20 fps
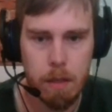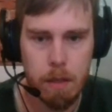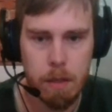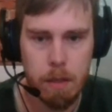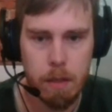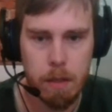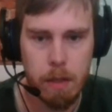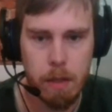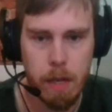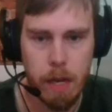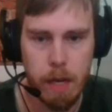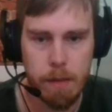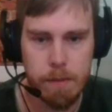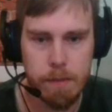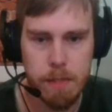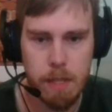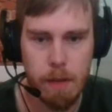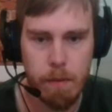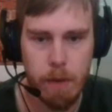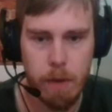Knight
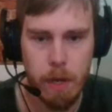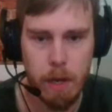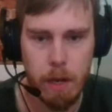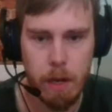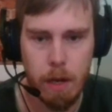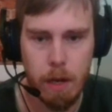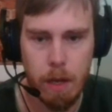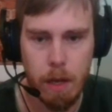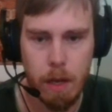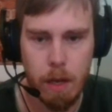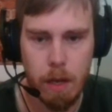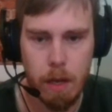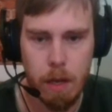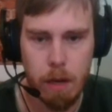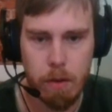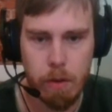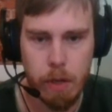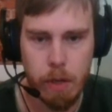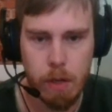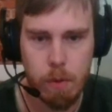
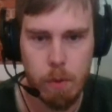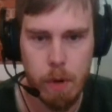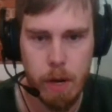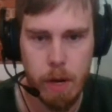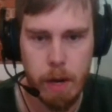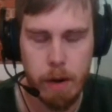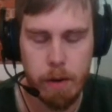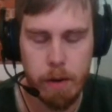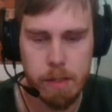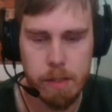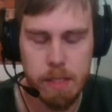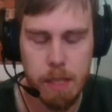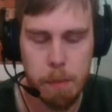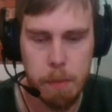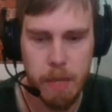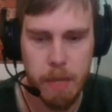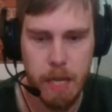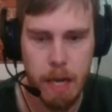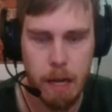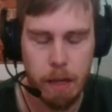f7 required
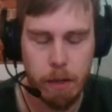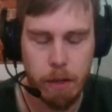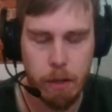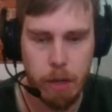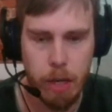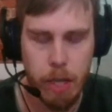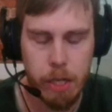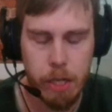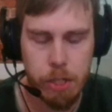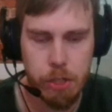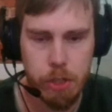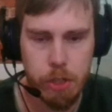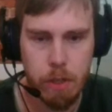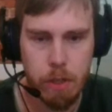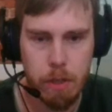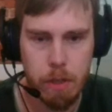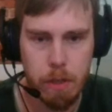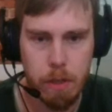some calculation,